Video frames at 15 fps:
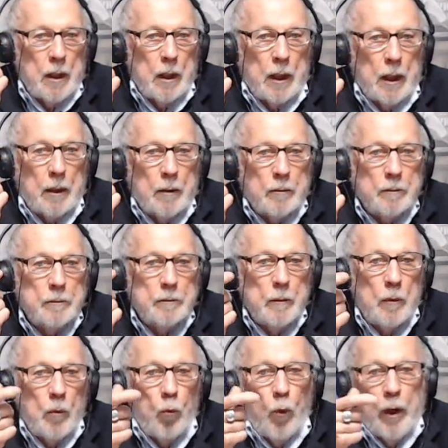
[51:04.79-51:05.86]
uh,
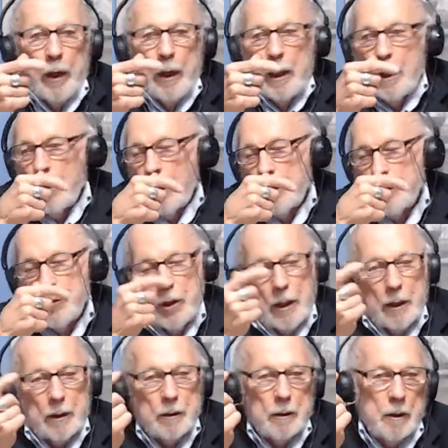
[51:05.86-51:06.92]
Winnie and
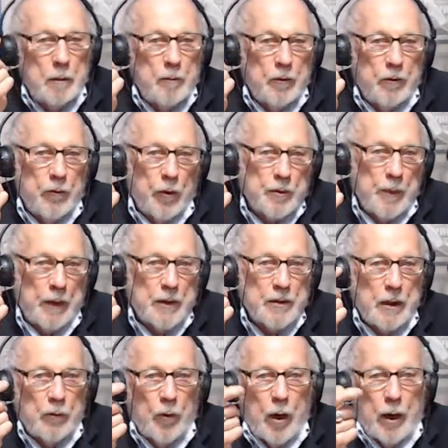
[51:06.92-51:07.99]
Archie, and of course my
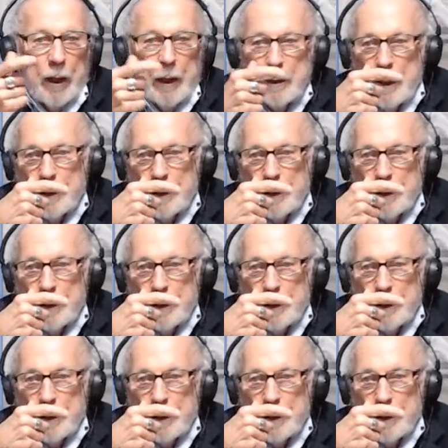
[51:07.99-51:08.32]
son Ronnie.